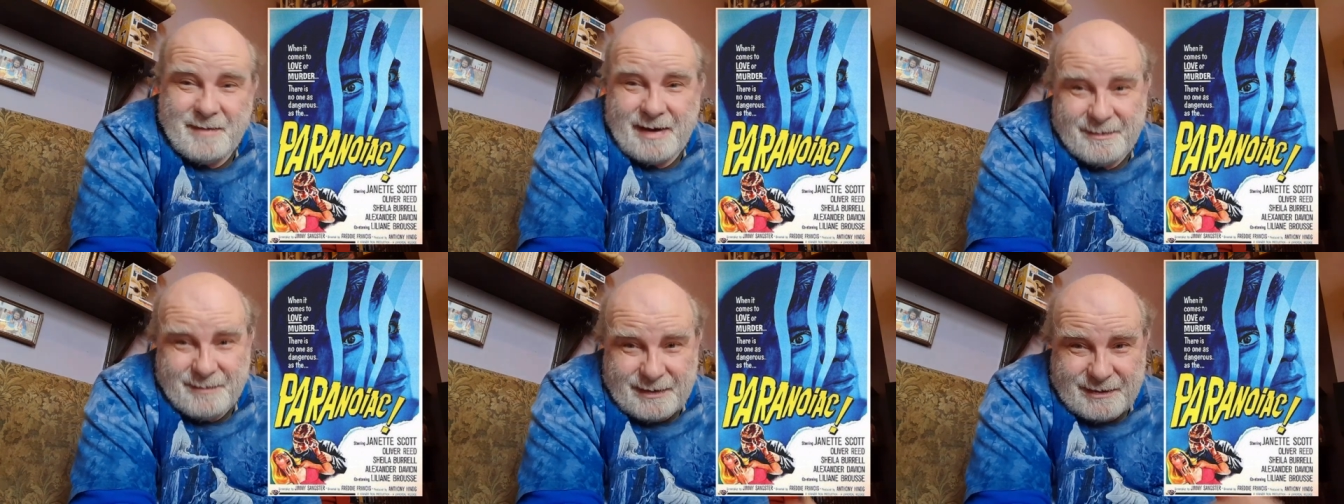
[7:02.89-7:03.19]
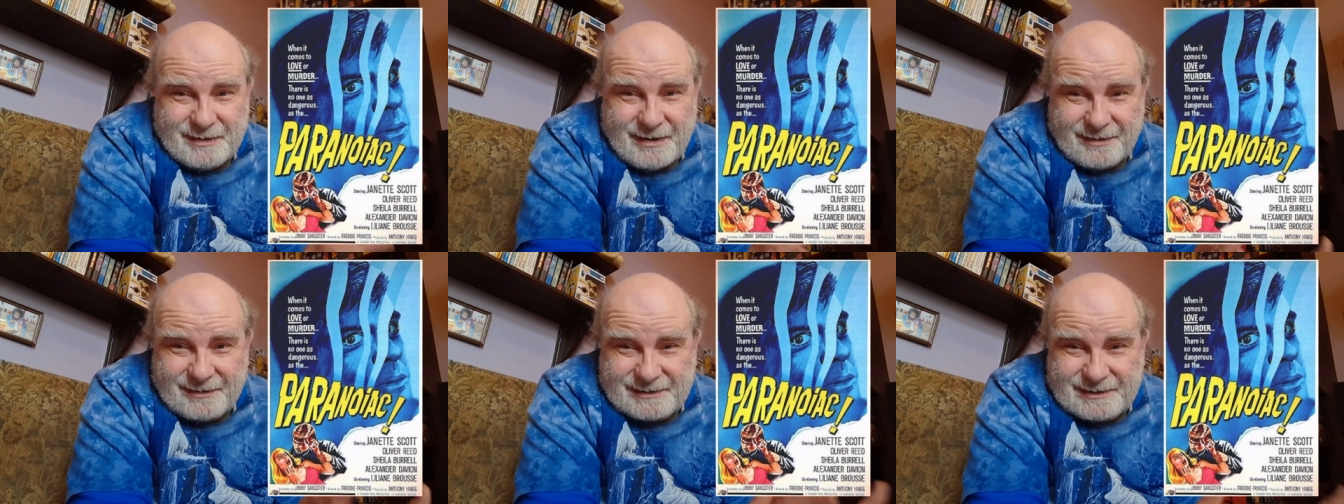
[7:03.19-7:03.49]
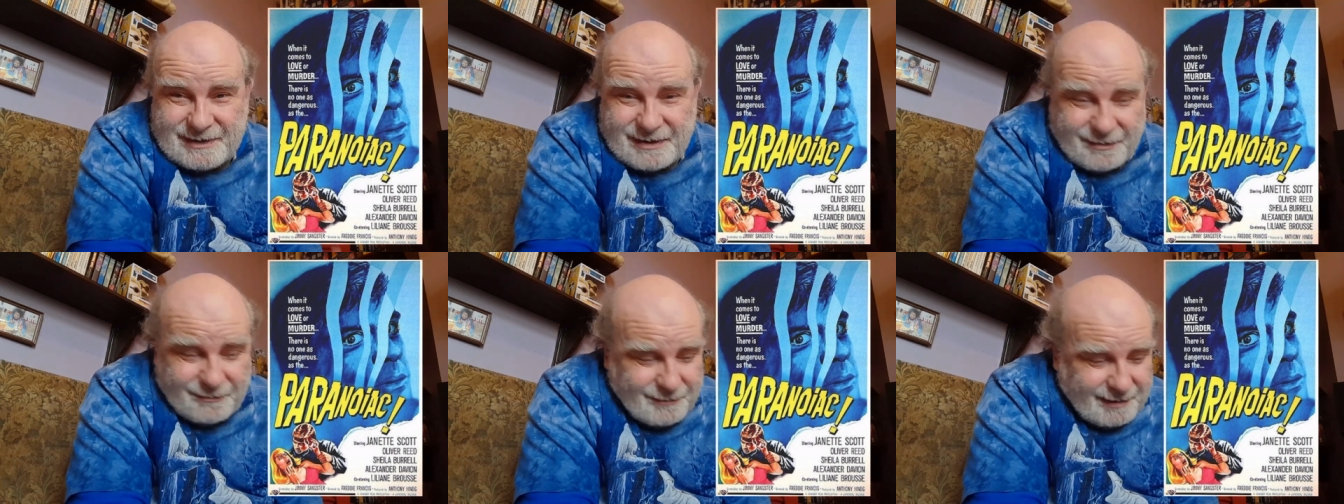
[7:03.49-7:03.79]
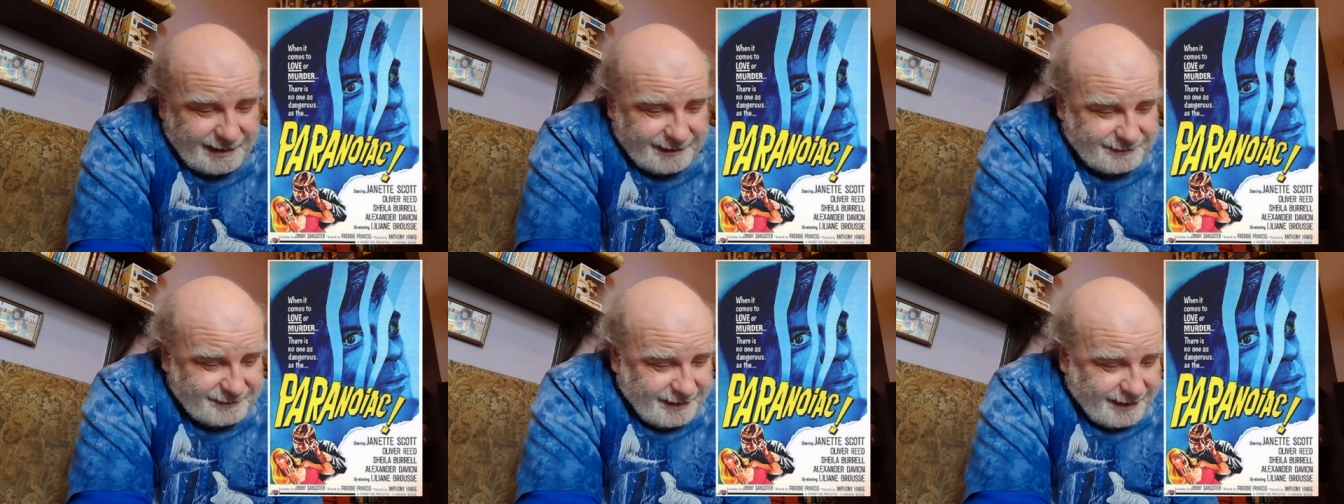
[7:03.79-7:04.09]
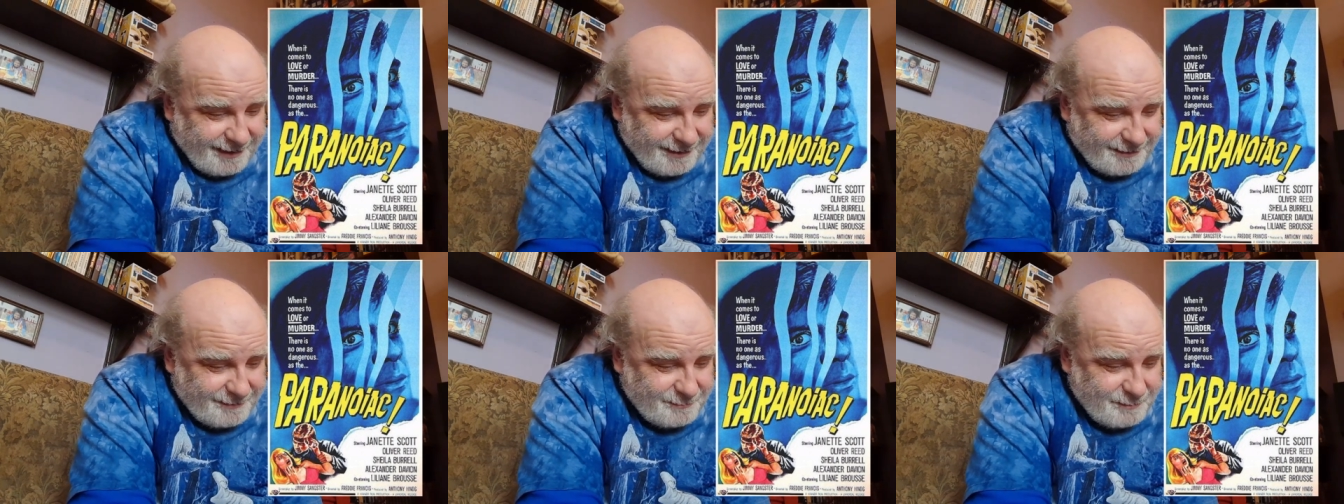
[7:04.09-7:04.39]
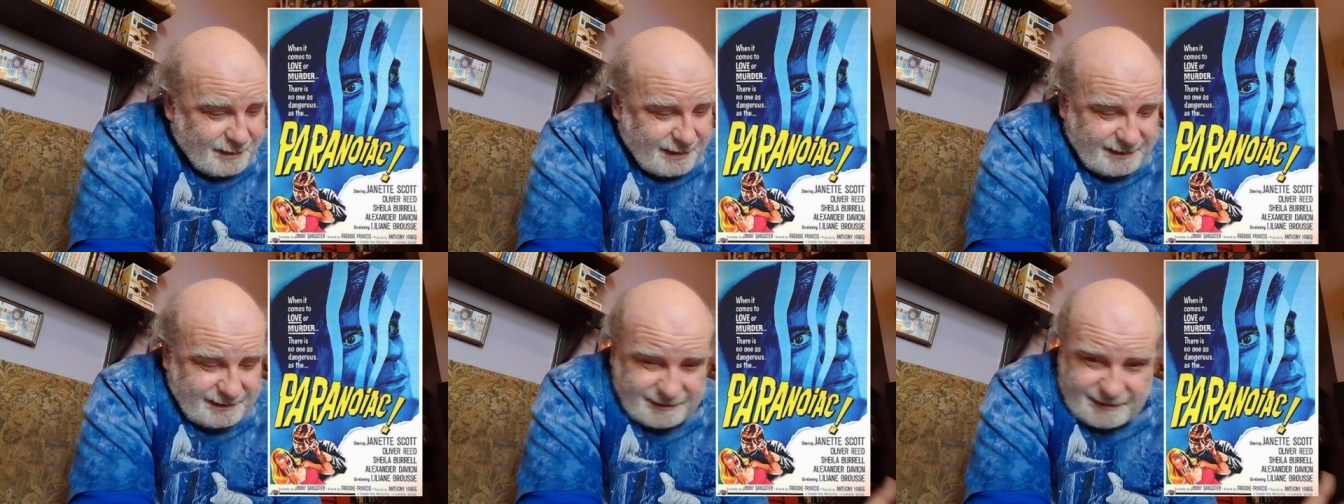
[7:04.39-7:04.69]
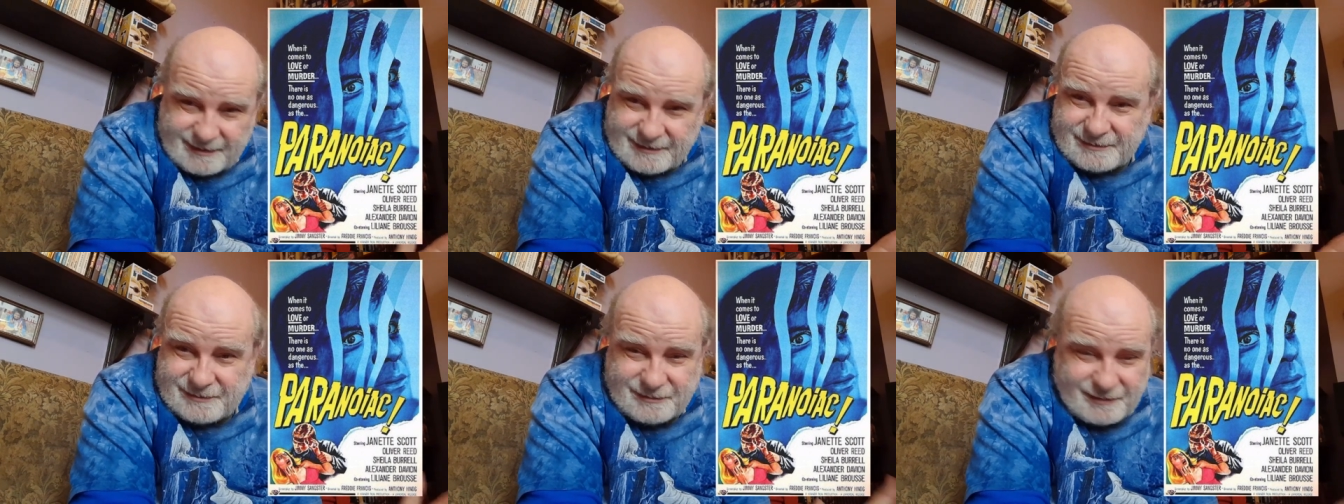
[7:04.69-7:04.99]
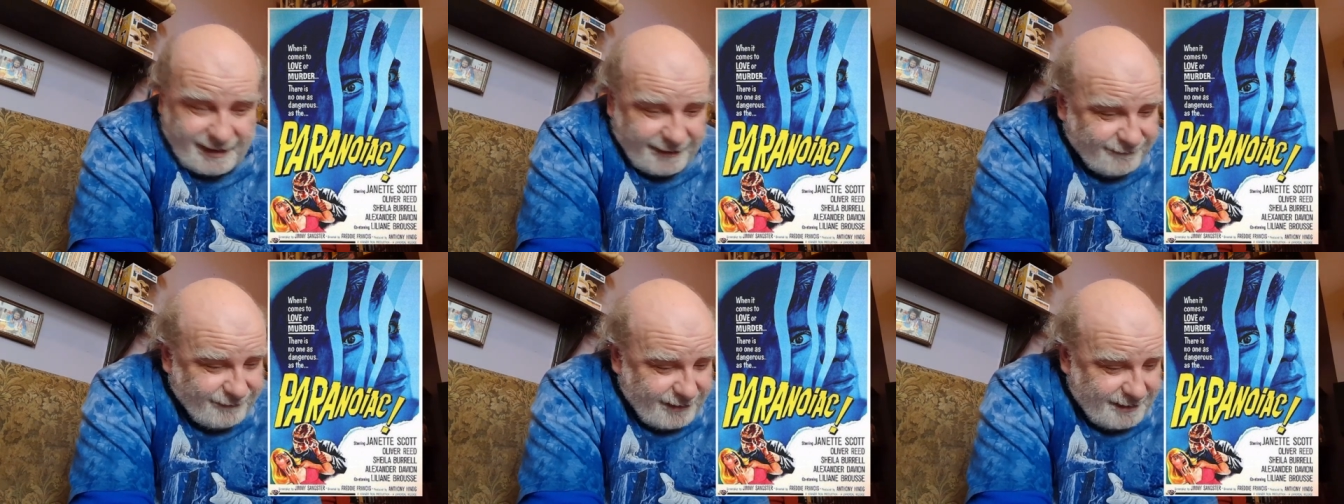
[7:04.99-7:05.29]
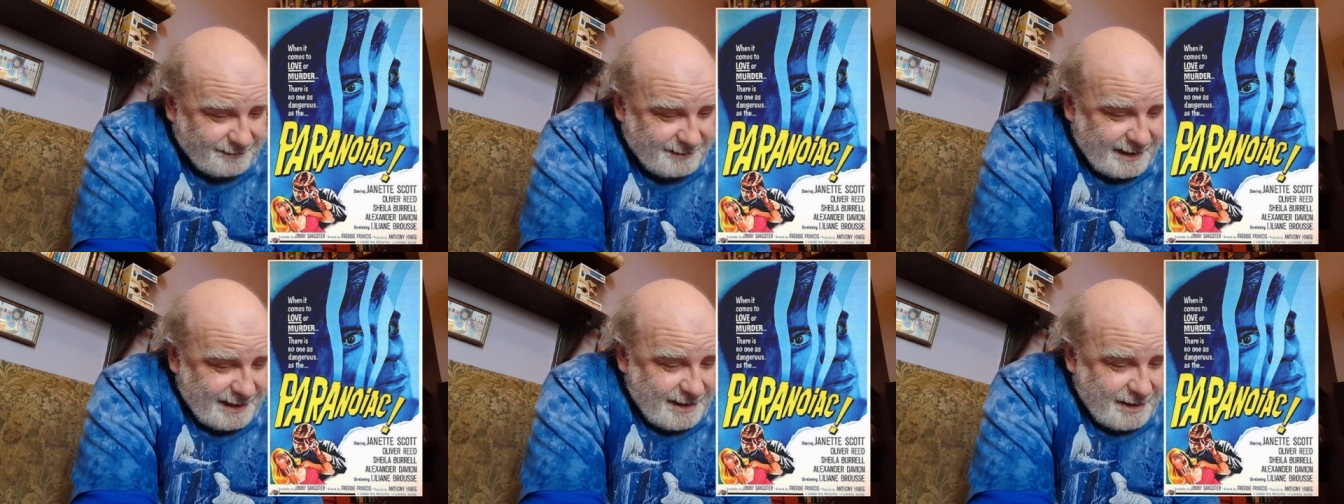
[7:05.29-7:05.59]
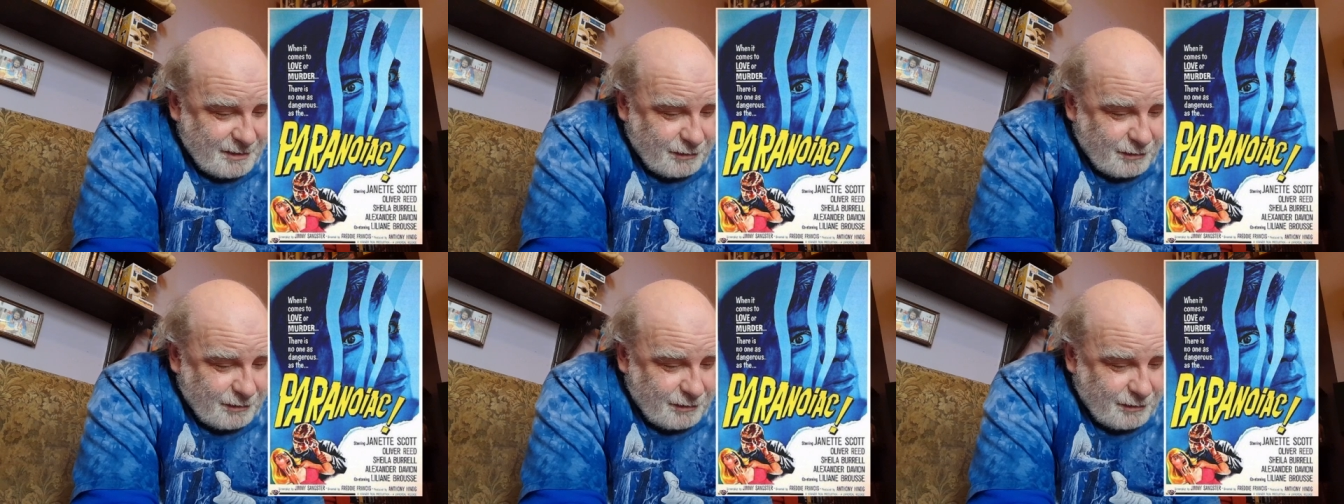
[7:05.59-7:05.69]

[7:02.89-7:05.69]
maybe not so well known, but it's a great film,